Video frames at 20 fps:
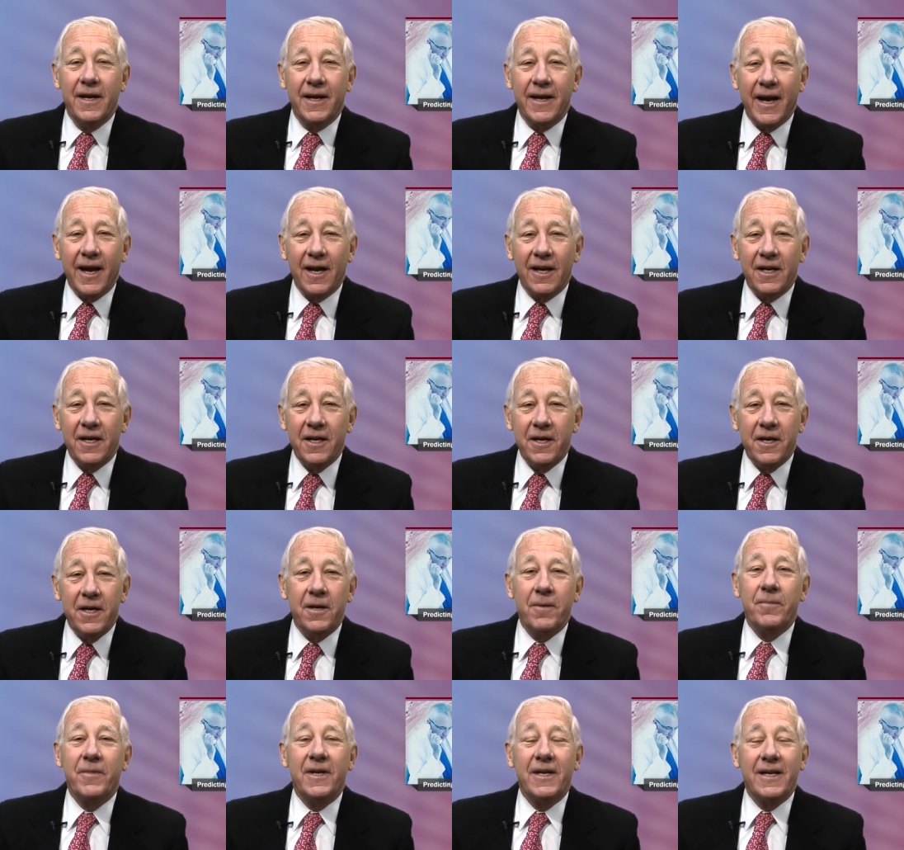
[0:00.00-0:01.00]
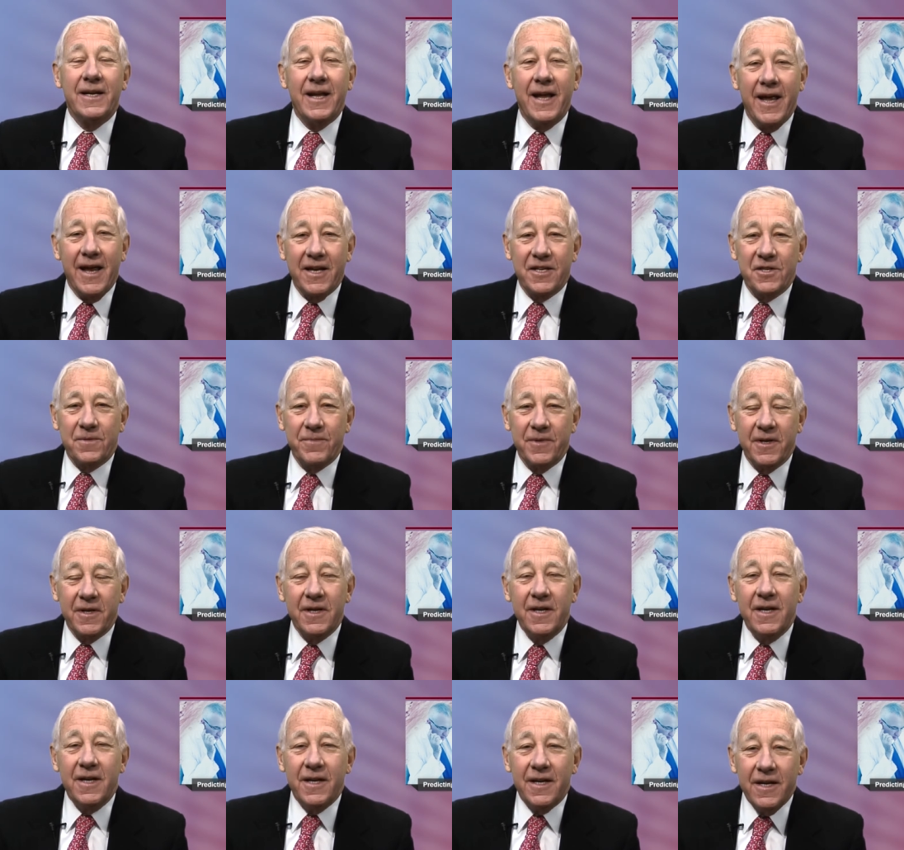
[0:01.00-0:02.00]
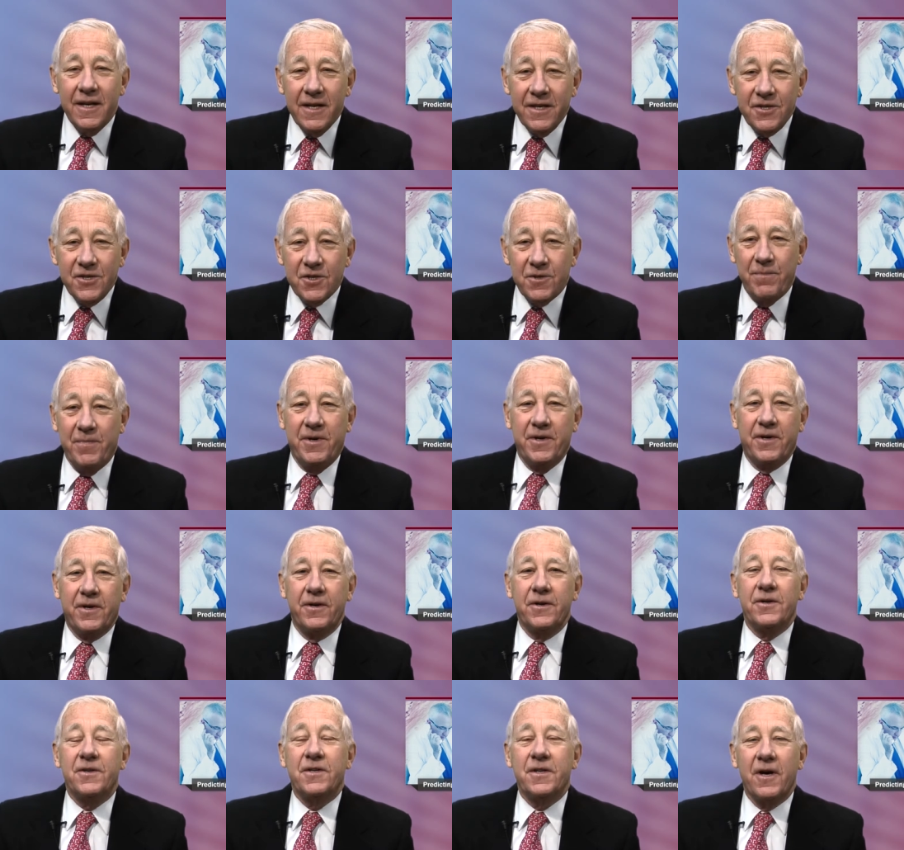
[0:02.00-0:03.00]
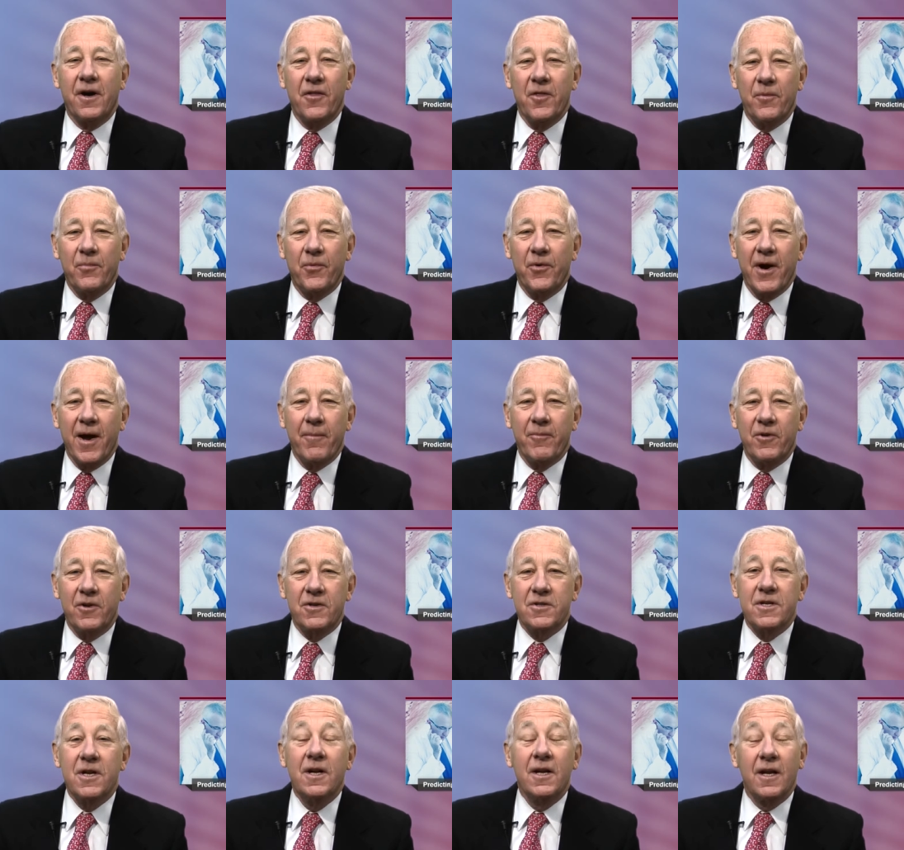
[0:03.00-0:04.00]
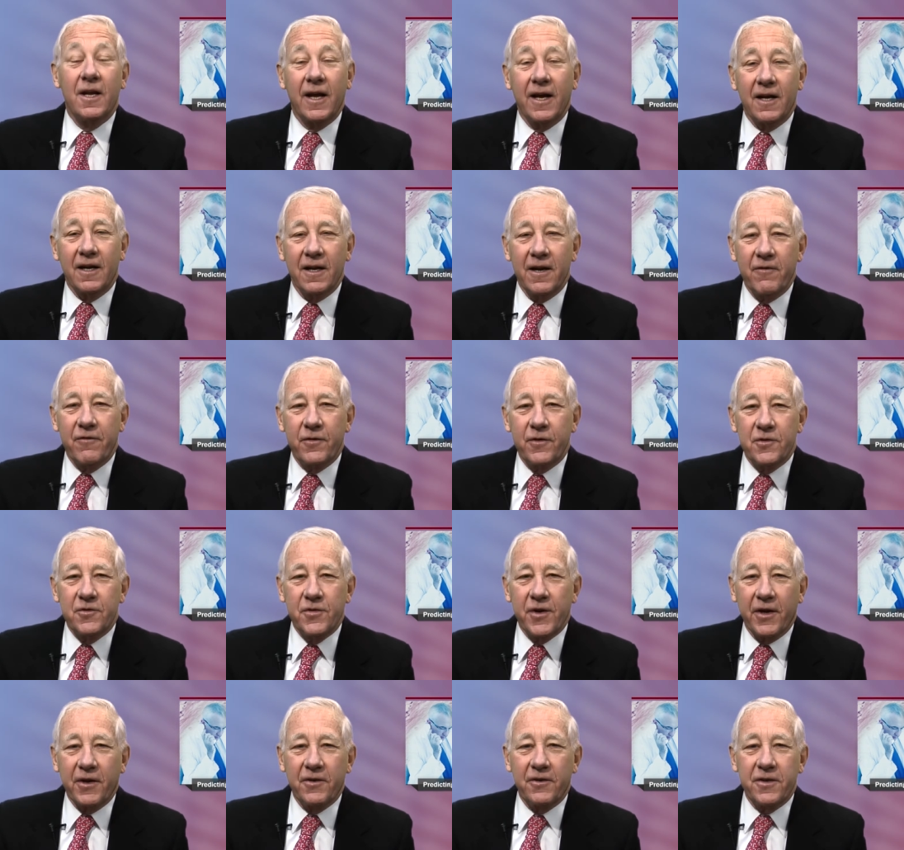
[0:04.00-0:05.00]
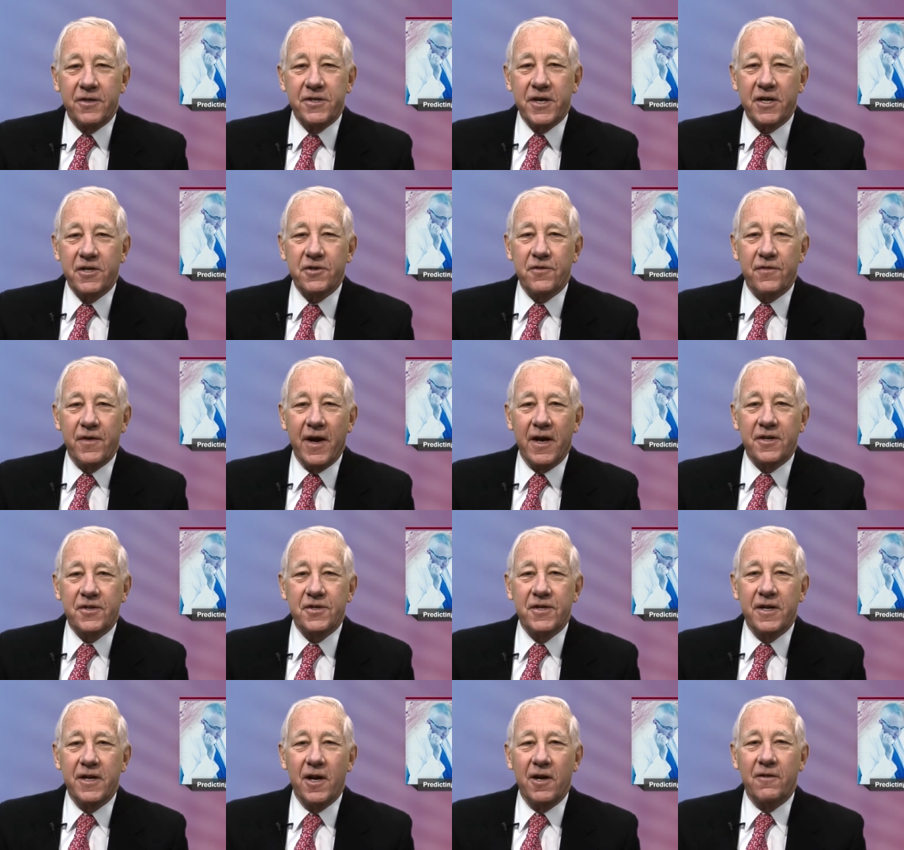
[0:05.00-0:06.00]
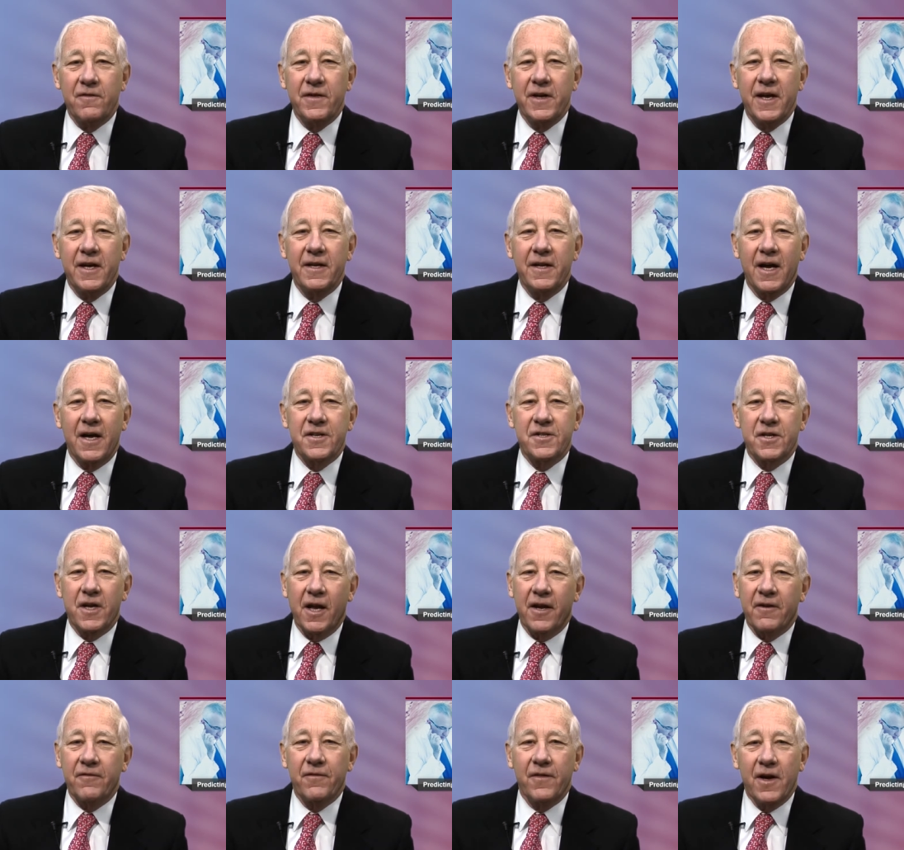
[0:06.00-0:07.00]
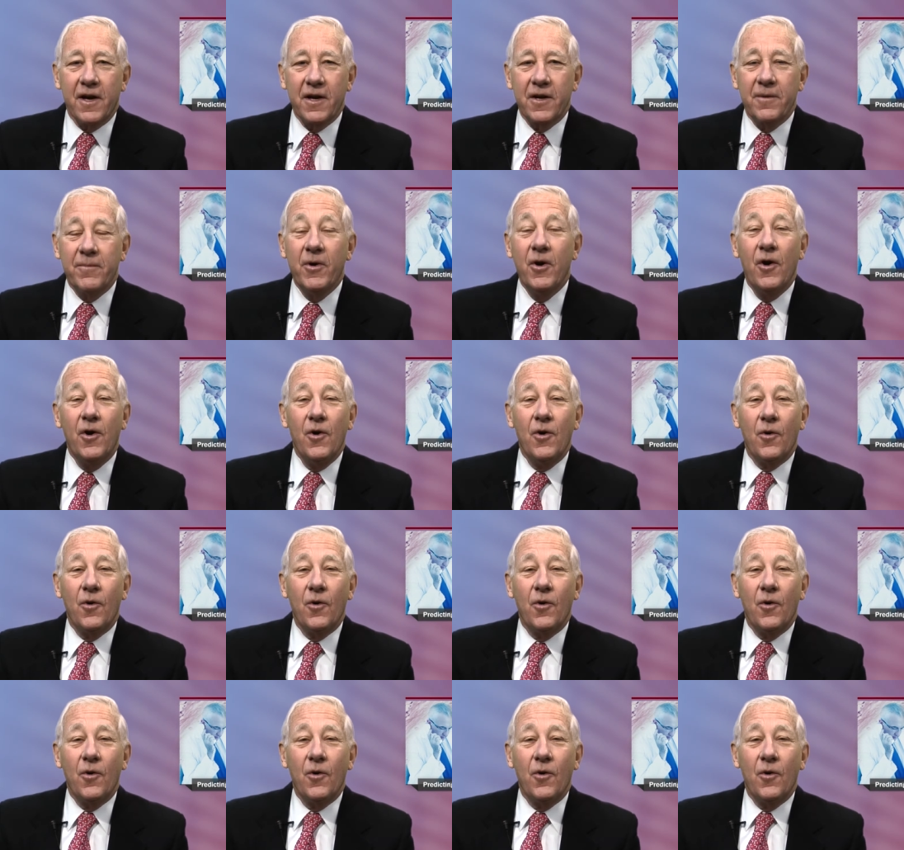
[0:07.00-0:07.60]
Gadolinium enhancement is superior to other parameters like left ventricular ejection fraction, LV end diastolic volume,